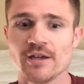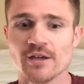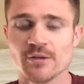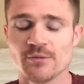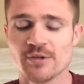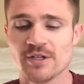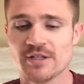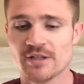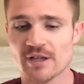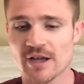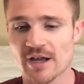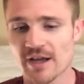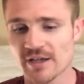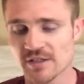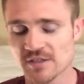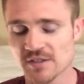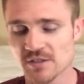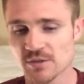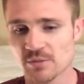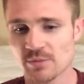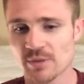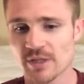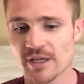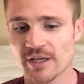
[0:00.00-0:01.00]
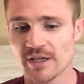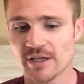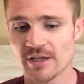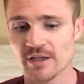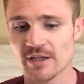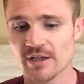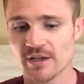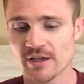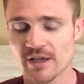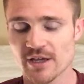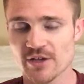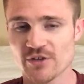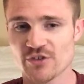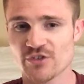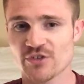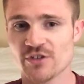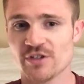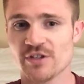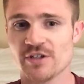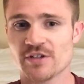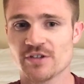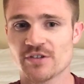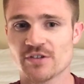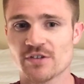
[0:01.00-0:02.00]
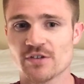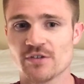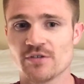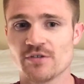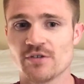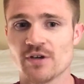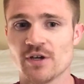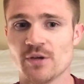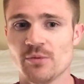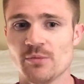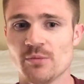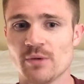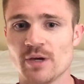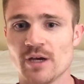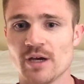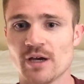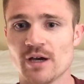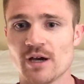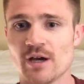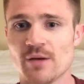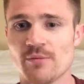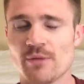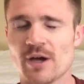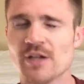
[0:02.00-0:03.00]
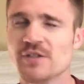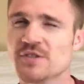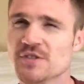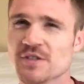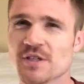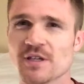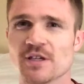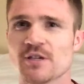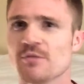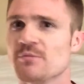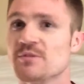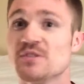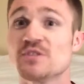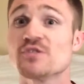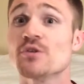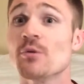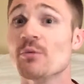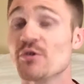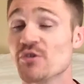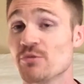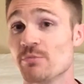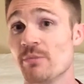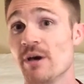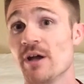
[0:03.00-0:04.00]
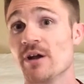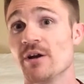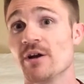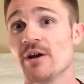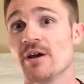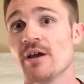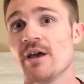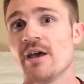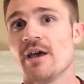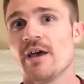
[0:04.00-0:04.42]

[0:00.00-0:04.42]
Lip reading: I mean, I still play it occasionally. It's still fun, but I just think it could be so much better.